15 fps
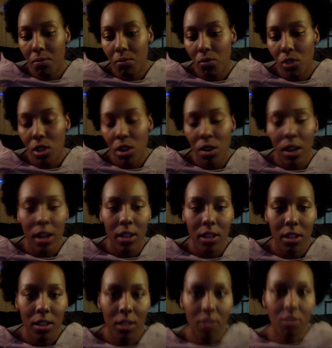So
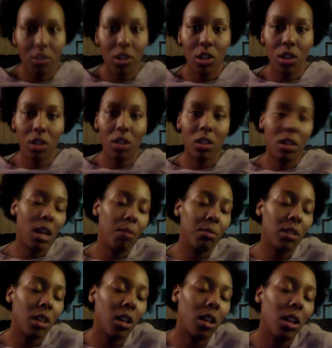yes, just that
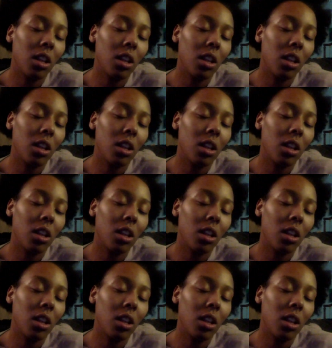was a